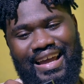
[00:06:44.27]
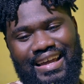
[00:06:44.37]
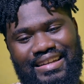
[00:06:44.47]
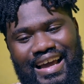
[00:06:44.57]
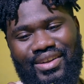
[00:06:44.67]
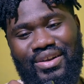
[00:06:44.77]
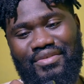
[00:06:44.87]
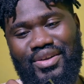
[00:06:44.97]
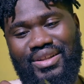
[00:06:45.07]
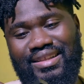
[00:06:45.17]
and I don't
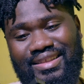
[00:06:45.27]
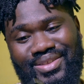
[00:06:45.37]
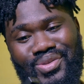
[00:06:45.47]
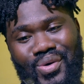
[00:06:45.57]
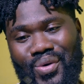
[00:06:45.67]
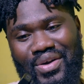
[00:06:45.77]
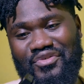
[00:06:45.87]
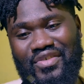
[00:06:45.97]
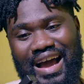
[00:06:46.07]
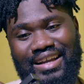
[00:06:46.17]
even know
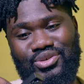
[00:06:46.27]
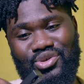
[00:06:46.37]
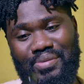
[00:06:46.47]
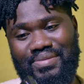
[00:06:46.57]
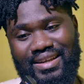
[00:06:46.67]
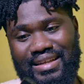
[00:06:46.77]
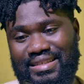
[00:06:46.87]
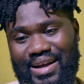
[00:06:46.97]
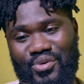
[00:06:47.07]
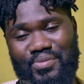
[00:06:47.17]
if I drop
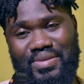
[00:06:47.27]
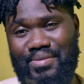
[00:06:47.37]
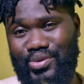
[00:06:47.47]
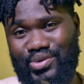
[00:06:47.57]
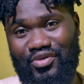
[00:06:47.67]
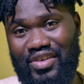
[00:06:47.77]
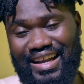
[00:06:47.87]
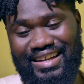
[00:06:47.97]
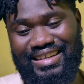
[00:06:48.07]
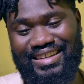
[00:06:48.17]
this, I will be able to
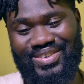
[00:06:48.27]
find it,